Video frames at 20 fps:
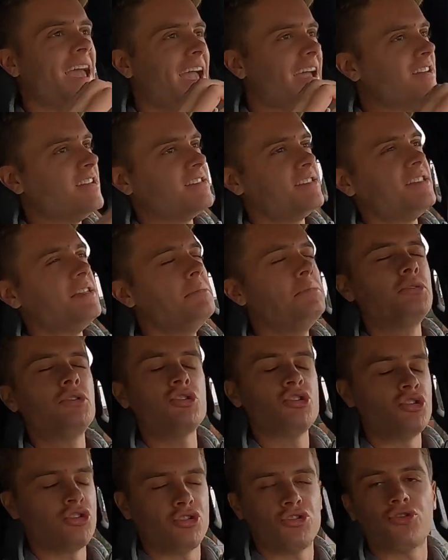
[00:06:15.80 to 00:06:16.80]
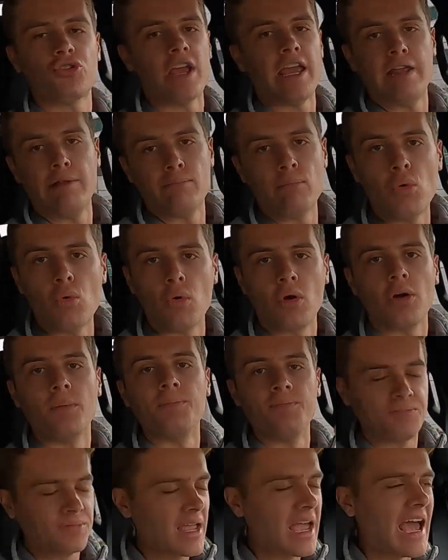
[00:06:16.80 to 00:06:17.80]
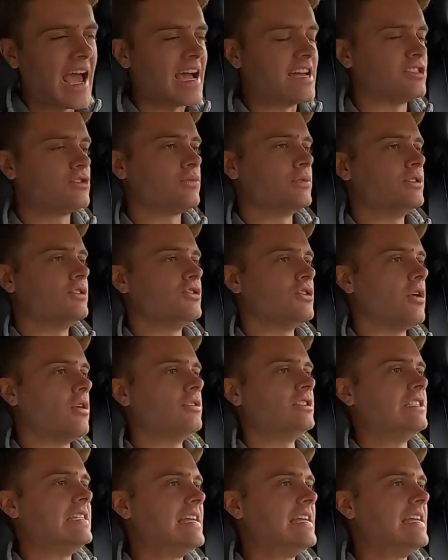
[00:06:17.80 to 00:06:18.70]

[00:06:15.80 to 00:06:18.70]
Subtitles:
and it seems to strain more as a result.